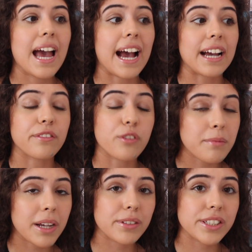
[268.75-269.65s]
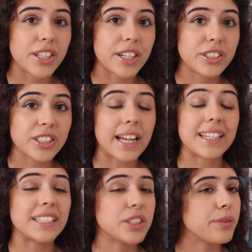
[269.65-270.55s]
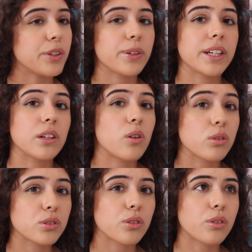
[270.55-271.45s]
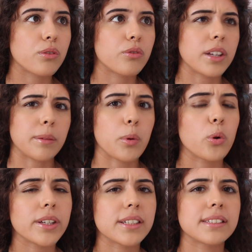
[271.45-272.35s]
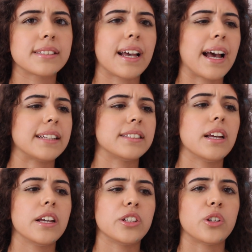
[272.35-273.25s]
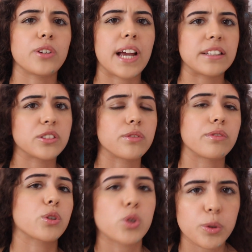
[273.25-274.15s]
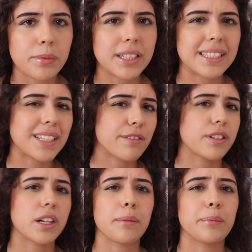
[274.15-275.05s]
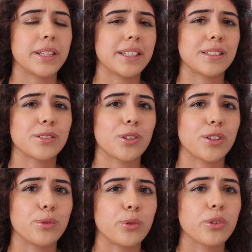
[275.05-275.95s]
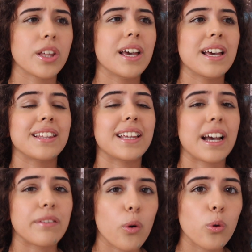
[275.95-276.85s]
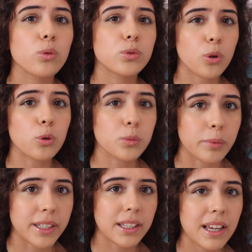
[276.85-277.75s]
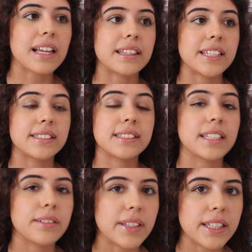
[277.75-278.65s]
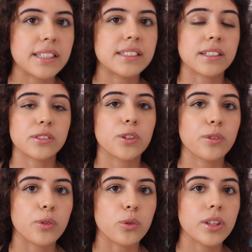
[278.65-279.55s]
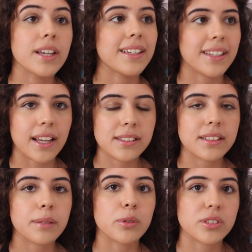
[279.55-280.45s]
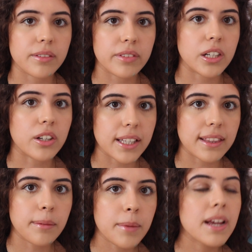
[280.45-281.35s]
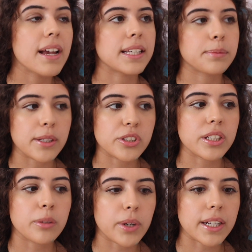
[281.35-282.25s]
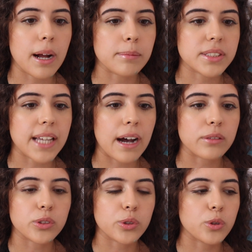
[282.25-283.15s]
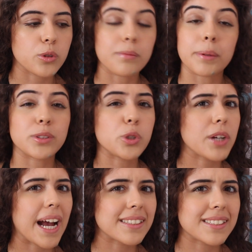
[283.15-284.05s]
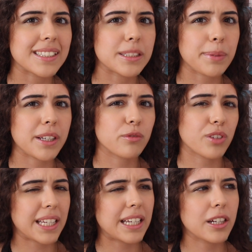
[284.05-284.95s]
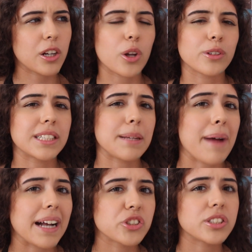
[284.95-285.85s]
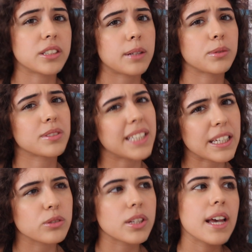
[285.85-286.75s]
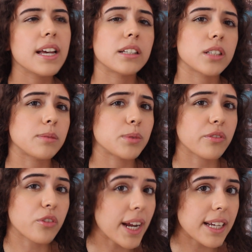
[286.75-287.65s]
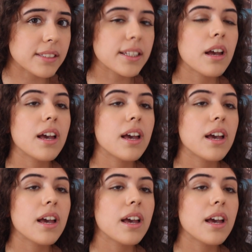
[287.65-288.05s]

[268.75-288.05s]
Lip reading: And from my research and interviewing lots of employers and, you know, heads of recruitment in different companies and so forth, they have all told me that these CVs and so forth, yes, they most definitely look at them, especially when it comes down to maybe two candidates being really closely matched in terms of skills, in terms of grades.